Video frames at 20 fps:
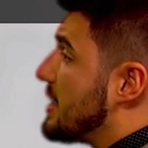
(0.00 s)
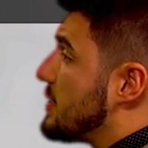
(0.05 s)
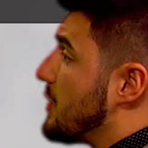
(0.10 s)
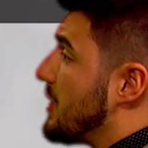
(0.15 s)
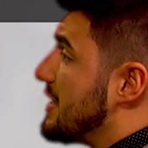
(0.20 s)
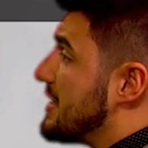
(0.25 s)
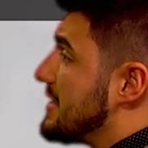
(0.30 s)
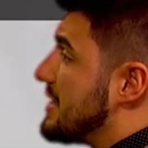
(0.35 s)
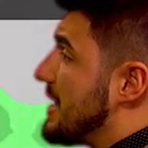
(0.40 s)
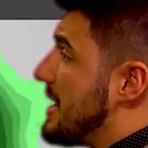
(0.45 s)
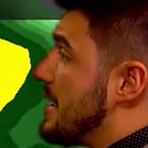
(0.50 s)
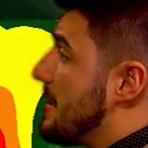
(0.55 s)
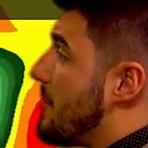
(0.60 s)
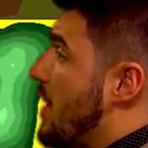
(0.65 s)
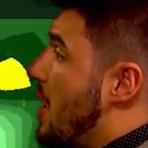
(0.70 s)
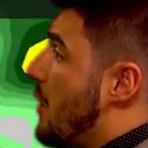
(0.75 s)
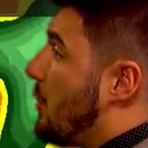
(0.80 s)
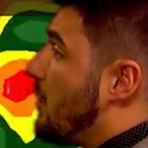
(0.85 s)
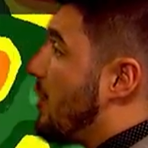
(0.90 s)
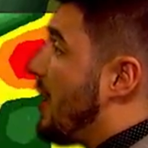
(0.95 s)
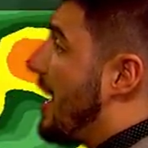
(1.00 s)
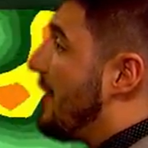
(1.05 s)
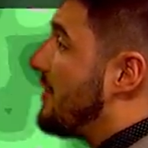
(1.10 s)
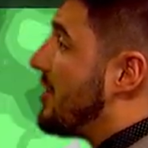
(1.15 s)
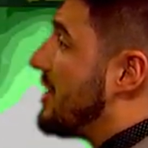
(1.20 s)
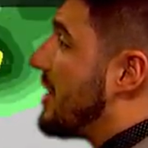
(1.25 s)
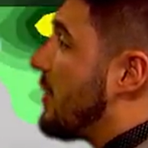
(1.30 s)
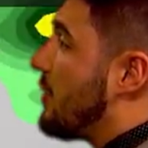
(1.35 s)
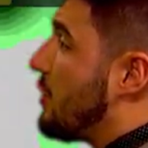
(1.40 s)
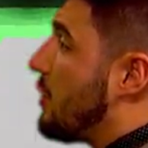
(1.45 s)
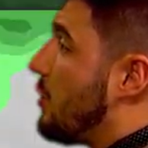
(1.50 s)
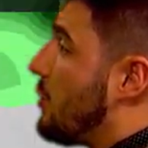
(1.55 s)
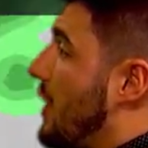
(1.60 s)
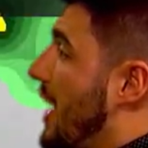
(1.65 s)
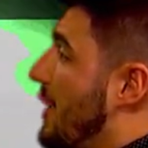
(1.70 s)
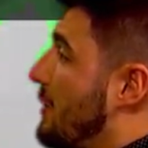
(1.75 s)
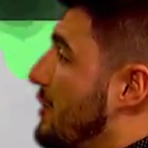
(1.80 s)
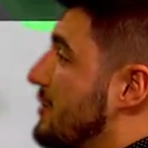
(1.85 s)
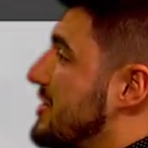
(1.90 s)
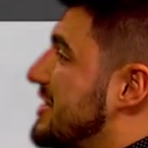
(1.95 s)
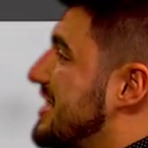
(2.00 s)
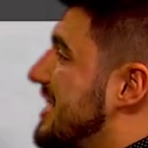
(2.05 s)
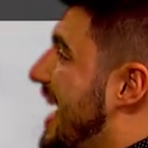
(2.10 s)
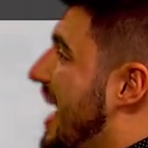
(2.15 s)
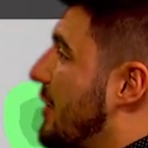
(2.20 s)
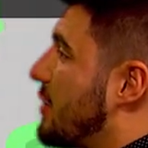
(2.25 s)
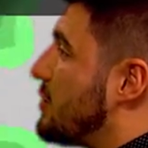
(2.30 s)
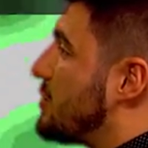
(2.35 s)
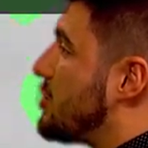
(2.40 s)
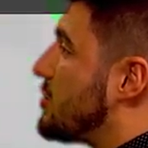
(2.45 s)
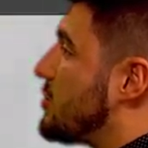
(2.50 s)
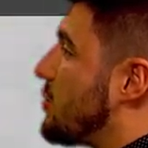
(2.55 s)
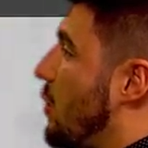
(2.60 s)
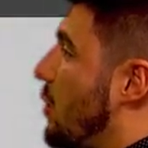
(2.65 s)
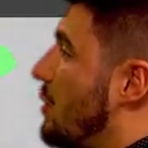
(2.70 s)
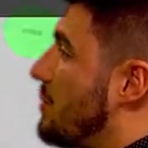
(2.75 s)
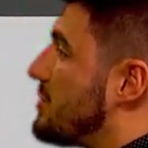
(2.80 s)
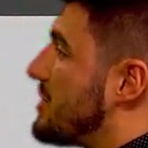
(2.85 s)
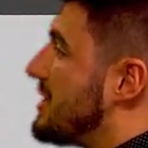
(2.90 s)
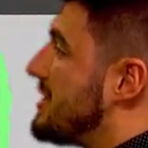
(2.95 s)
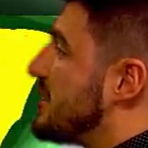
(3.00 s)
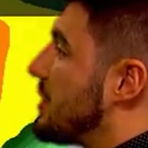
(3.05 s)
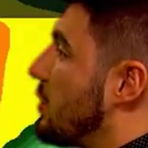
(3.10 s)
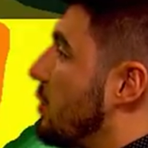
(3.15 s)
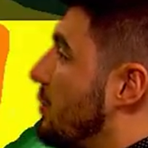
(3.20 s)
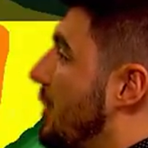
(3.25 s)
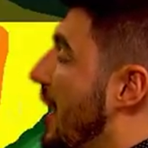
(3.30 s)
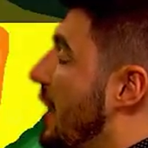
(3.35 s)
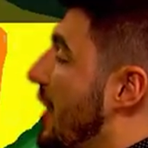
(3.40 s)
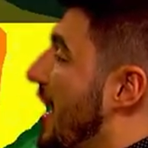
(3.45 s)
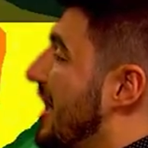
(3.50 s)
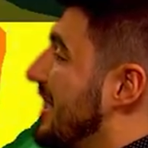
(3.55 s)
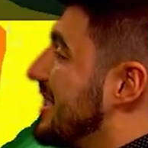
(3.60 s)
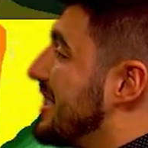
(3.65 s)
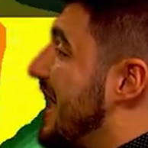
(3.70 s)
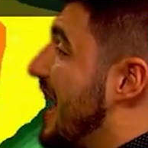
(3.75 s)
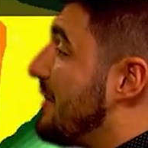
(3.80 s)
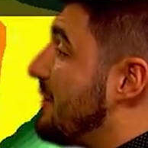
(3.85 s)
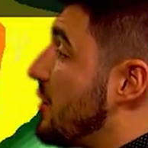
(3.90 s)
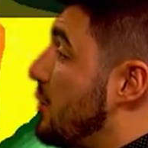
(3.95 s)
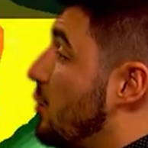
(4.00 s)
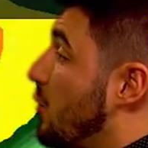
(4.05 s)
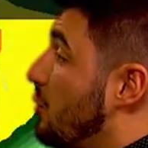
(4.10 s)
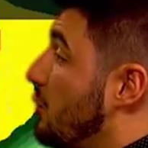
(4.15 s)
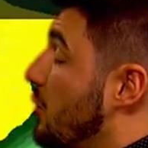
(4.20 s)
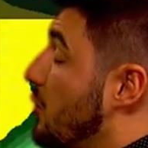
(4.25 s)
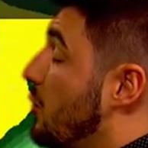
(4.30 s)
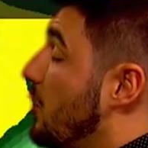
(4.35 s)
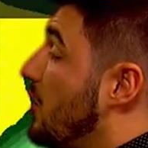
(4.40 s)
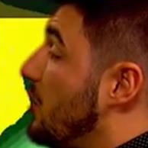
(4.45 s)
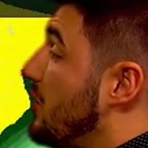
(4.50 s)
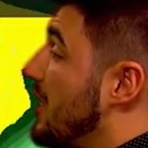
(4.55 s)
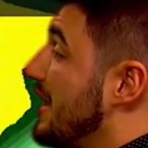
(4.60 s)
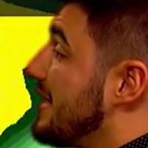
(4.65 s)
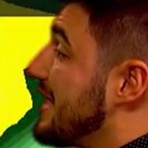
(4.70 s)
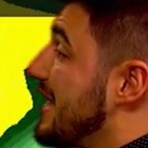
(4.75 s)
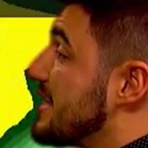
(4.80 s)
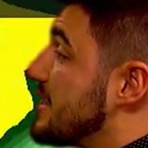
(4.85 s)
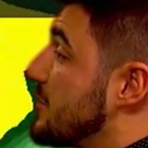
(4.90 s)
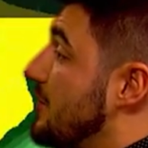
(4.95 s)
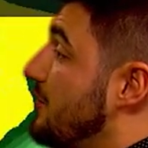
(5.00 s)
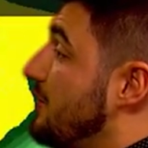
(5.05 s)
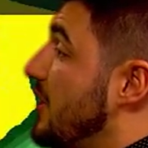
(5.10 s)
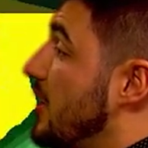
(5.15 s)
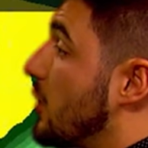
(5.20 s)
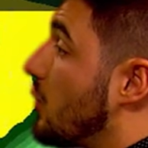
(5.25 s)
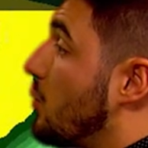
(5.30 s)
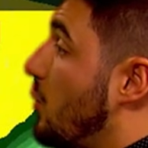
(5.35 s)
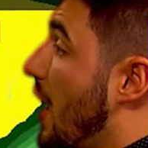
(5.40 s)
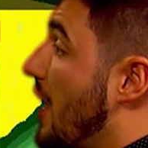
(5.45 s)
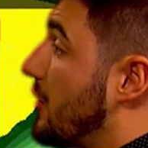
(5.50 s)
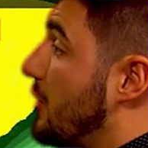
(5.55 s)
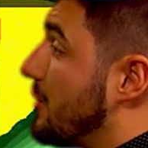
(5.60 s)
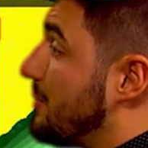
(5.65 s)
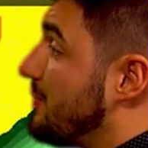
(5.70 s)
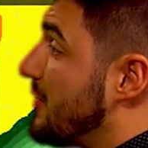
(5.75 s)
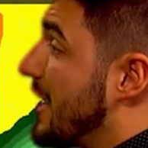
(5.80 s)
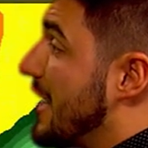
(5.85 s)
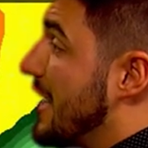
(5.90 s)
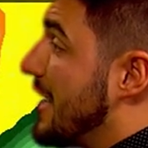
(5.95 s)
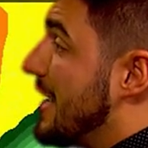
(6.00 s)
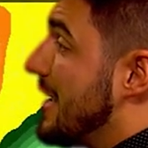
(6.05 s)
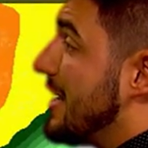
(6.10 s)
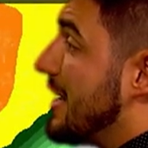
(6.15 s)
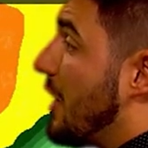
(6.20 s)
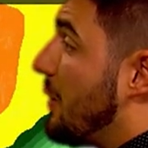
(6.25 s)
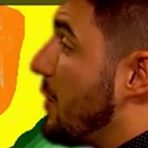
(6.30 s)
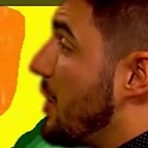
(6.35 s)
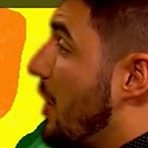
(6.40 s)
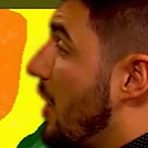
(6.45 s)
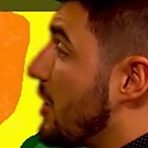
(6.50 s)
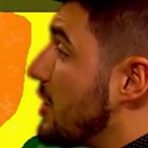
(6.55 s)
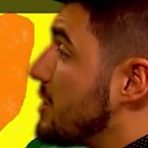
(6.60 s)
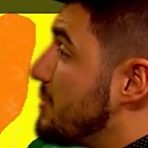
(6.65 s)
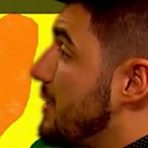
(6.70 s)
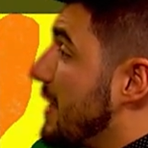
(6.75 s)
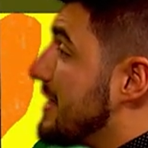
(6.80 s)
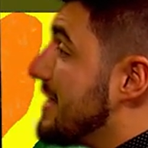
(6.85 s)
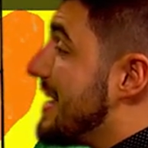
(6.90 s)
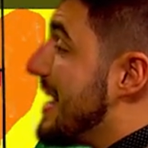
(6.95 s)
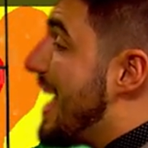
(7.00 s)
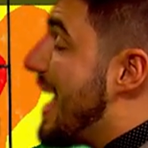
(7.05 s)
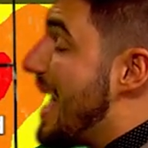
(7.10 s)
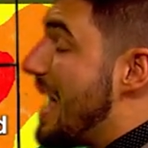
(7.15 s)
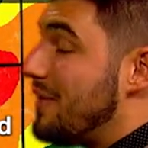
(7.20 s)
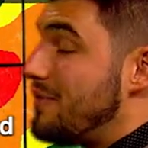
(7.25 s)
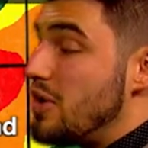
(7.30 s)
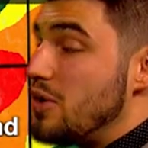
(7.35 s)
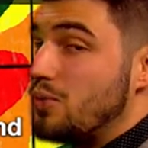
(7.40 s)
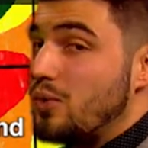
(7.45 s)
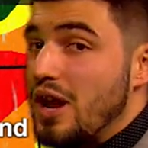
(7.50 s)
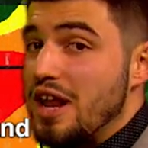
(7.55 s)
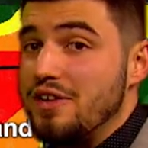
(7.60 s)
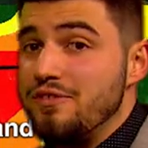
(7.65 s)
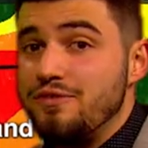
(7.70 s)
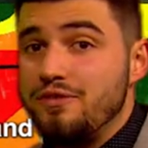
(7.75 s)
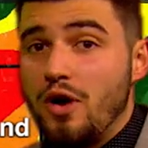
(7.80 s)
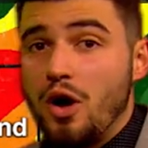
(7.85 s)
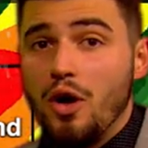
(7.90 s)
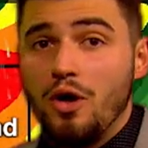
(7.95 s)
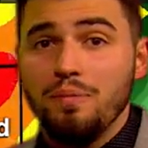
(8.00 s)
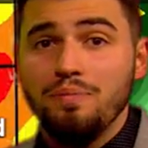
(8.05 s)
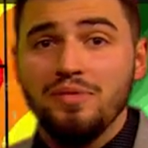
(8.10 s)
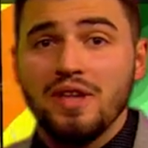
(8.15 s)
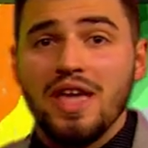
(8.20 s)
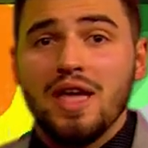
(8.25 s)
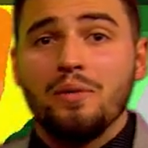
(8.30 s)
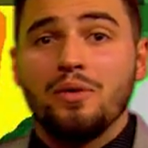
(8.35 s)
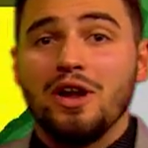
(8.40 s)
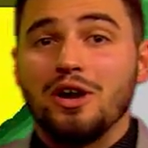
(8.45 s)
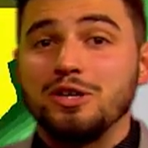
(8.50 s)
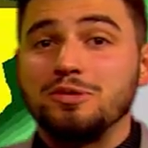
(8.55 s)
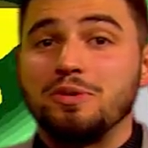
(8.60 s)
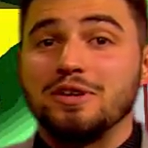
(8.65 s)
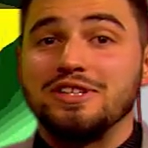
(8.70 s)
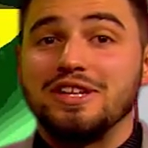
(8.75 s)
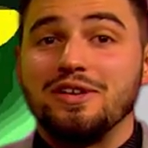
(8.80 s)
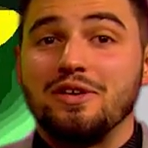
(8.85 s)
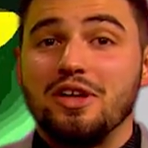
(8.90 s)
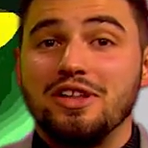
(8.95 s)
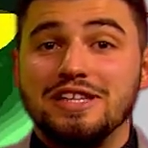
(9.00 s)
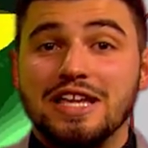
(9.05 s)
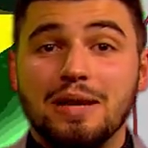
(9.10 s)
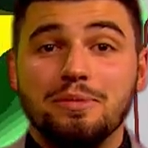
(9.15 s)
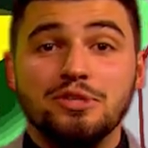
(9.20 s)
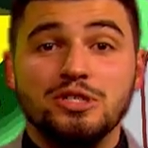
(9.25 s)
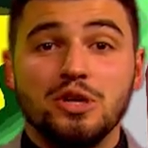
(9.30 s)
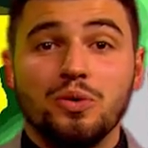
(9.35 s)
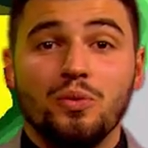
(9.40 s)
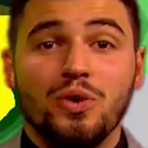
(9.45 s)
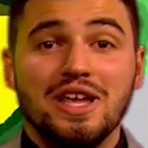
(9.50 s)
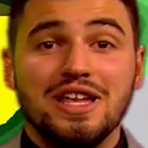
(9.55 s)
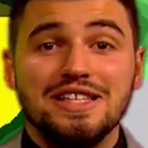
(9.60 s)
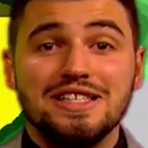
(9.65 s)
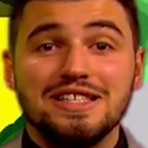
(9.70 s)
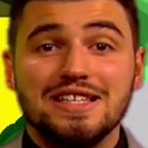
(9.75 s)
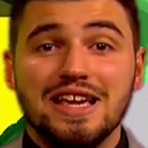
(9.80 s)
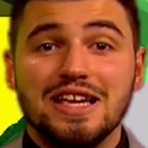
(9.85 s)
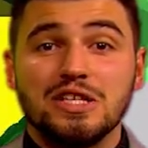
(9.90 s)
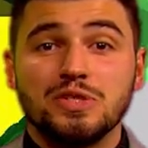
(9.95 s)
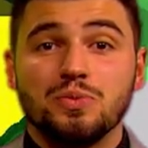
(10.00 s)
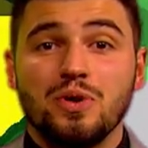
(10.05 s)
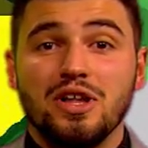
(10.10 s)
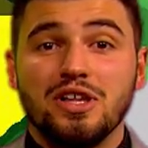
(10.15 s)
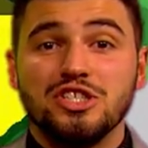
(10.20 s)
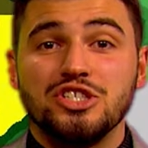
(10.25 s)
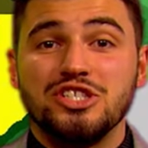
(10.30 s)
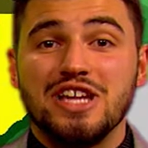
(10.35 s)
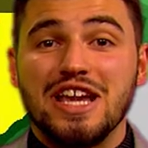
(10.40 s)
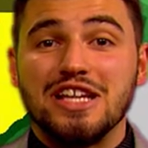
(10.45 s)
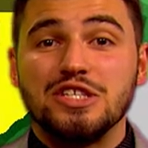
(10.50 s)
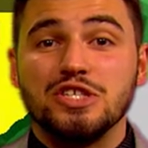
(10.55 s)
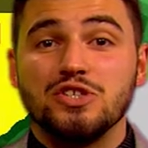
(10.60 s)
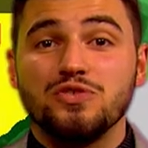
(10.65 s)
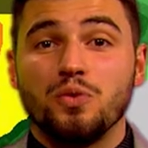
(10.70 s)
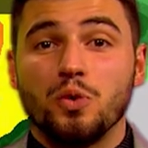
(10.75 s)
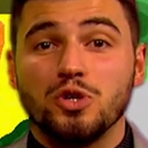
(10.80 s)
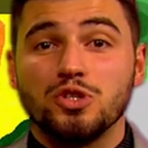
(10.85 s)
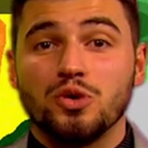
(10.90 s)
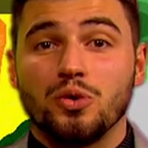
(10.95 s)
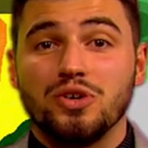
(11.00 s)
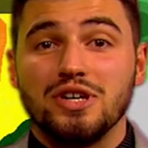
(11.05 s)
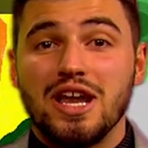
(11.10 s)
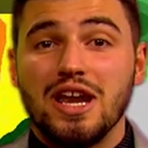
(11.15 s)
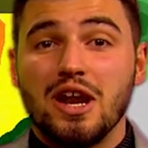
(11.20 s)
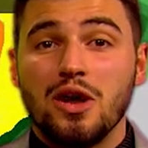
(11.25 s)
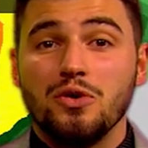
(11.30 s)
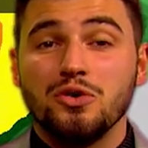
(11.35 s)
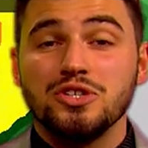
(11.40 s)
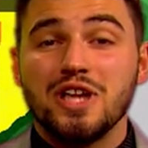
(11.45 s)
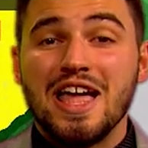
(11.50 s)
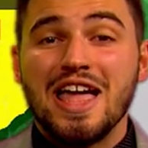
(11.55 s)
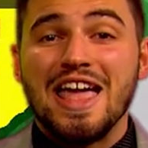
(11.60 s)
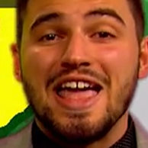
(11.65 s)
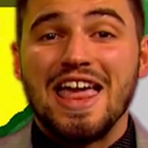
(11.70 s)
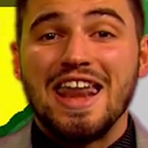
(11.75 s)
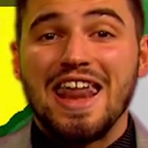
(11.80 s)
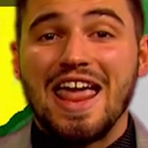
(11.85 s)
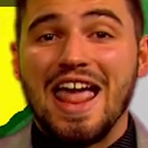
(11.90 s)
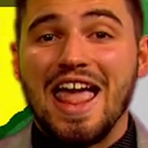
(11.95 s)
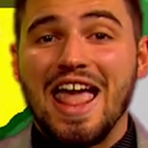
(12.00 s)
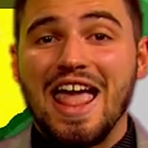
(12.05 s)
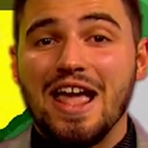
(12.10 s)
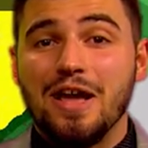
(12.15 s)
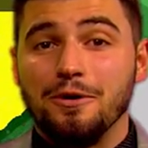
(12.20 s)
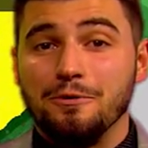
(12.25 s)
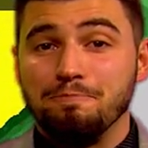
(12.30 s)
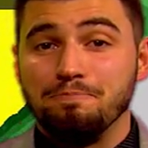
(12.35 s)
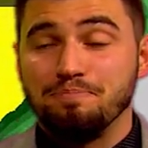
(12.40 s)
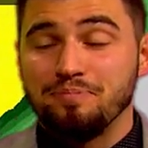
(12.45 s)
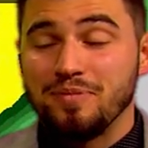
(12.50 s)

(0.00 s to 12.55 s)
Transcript: As we can see, we'll have another round of scattered storms until around 11 when we will get that severe weather. Now, we are expecting heavy rainfall, we are expecting damaging winds, as well as chances for tornadoes and hail.